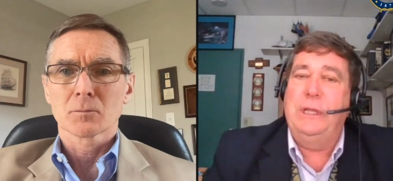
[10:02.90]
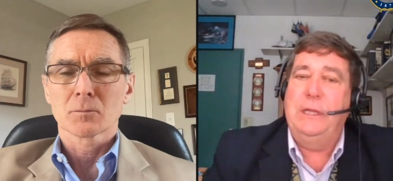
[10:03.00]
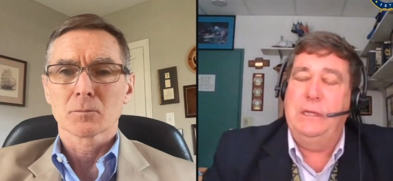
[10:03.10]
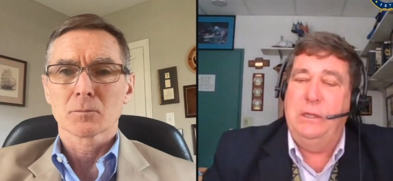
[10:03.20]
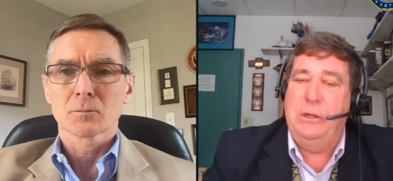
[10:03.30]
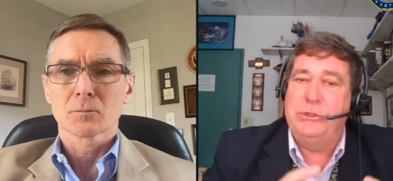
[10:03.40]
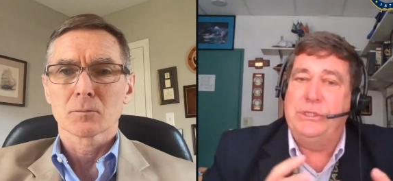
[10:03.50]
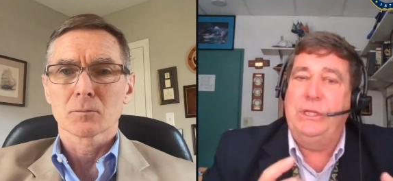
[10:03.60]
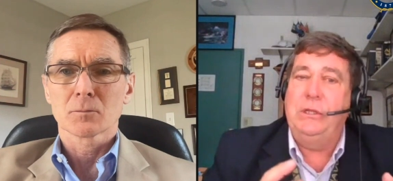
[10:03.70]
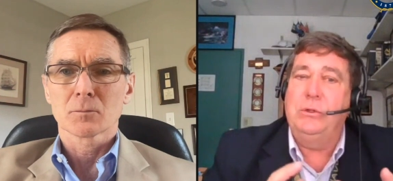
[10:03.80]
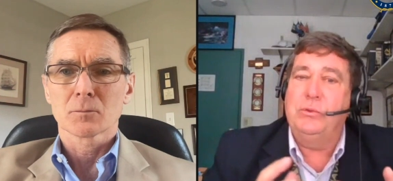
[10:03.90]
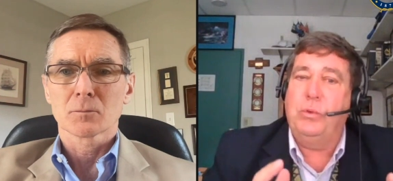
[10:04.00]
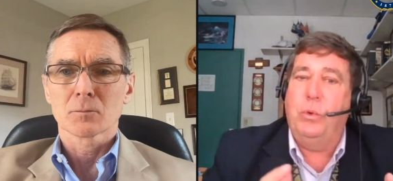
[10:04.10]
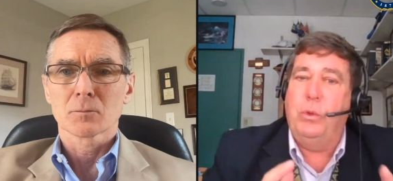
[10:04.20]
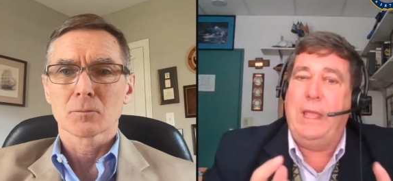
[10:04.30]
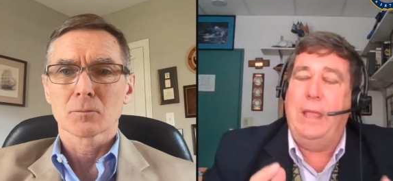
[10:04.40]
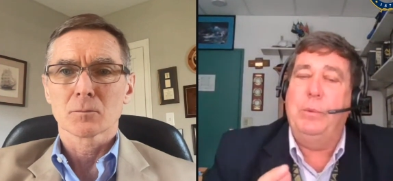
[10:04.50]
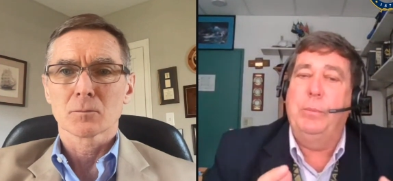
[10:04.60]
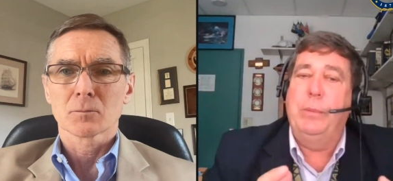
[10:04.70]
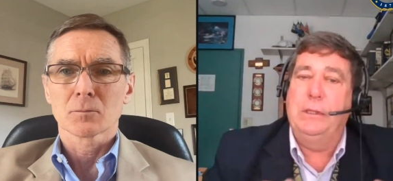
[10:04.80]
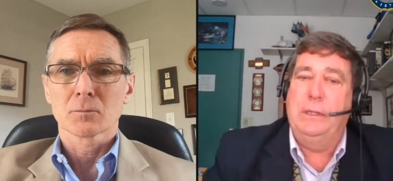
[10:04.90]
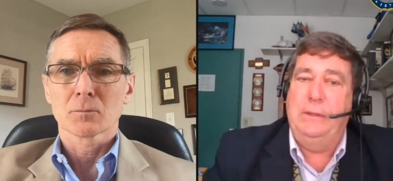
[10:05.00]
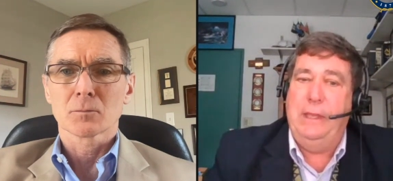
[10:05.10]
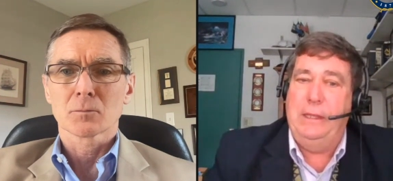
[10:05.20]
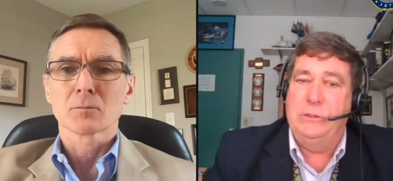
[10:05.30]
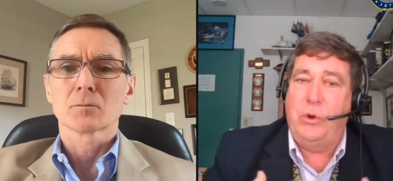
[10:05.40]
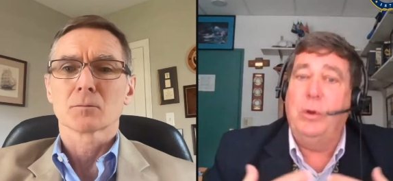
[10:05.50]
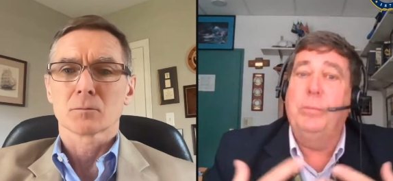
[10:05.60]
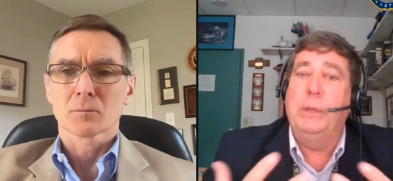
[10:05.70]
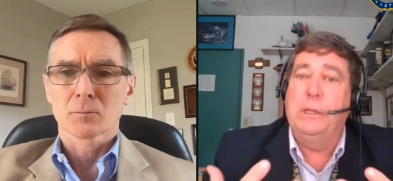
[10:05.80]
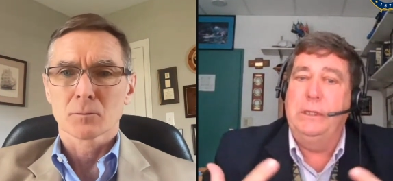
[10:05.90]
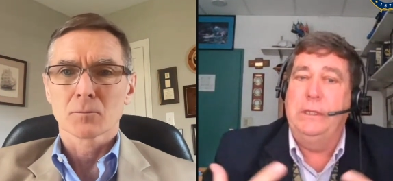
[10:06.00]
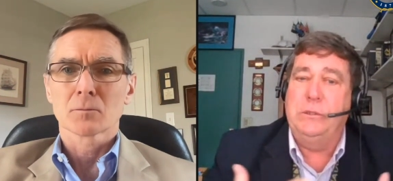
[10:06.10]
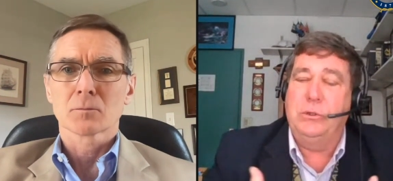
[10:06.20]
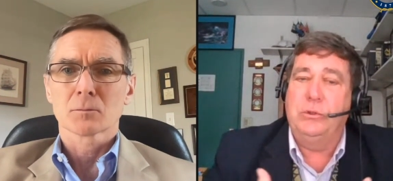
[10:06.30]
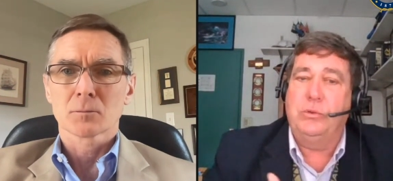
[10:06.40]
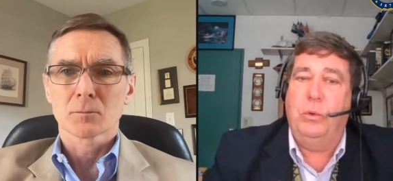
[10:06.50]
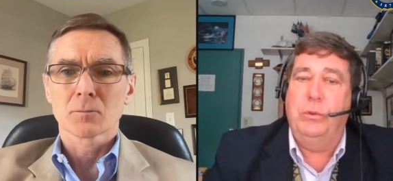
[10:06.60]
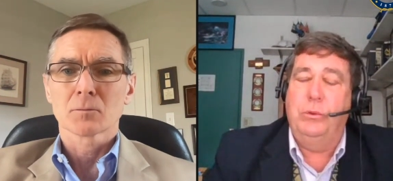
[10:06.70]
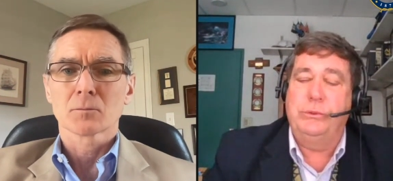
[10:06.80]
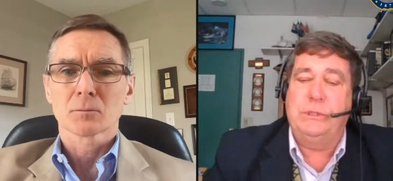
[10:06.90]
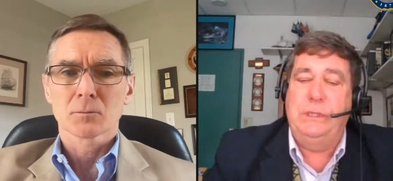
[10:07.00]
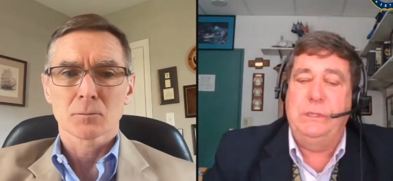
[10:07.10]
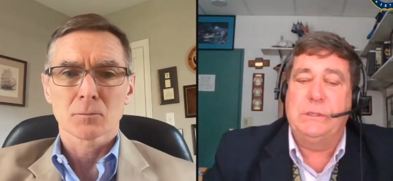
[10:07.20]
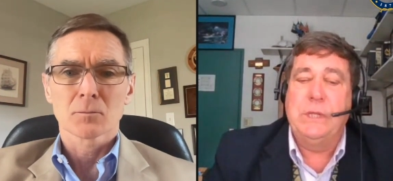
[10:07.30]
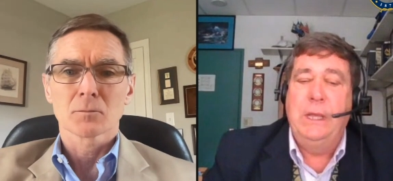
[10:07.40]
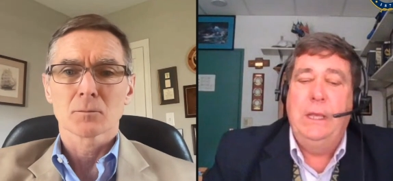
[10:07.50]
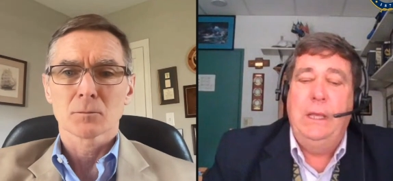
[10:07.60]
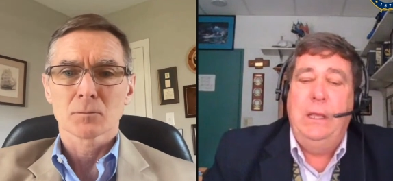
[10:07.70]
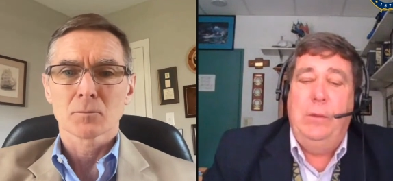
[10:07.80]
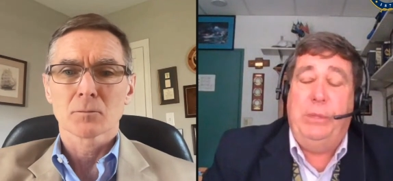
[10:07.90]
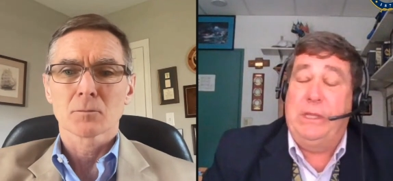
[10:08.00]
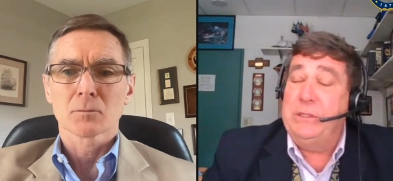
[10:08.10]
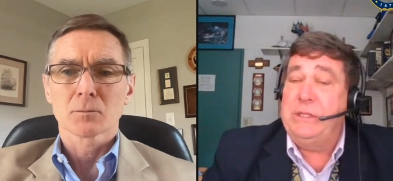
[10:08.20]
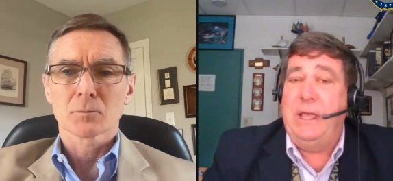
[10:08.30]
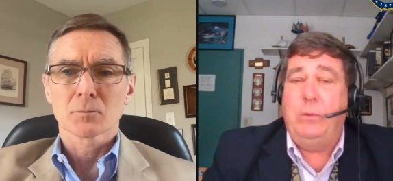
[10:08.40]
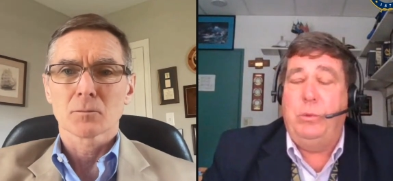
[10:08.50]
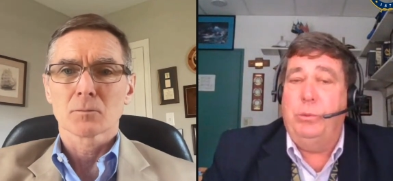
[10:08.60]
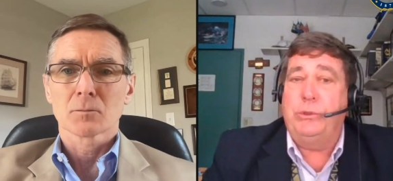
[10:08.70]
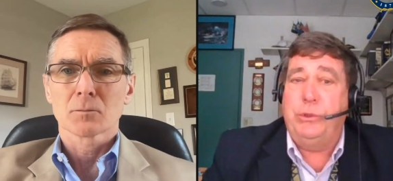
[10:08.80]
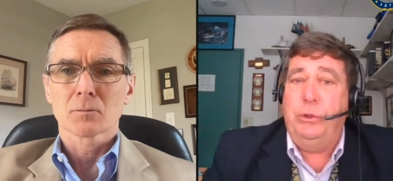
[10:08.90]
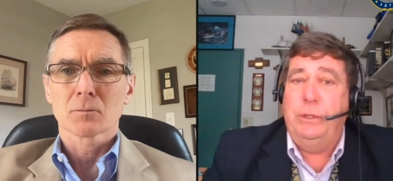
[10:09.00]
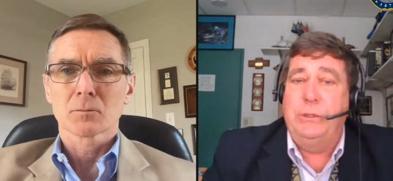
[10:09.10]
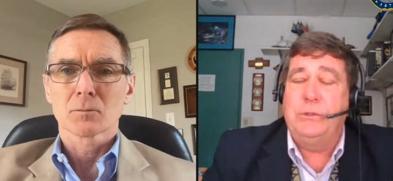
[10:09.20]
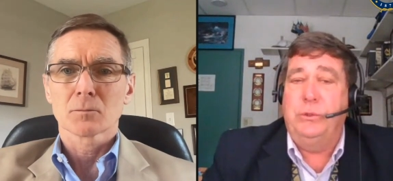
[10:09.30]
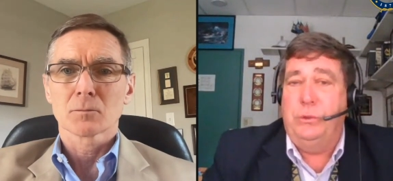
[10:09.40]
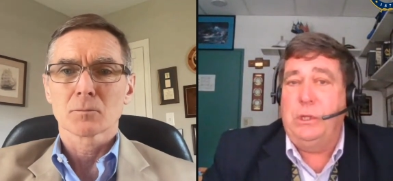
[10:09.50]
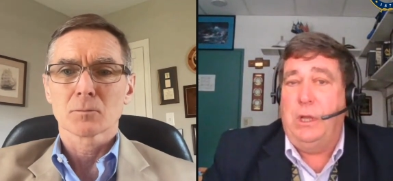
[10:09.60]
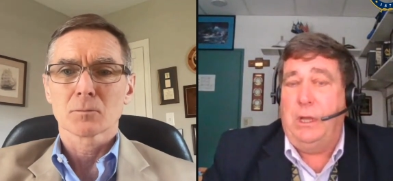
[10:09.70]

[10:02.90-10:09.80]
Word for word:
Speaker 1: again in our sea control capability. That is, our ability to control those seas. Because of that, we're returning to the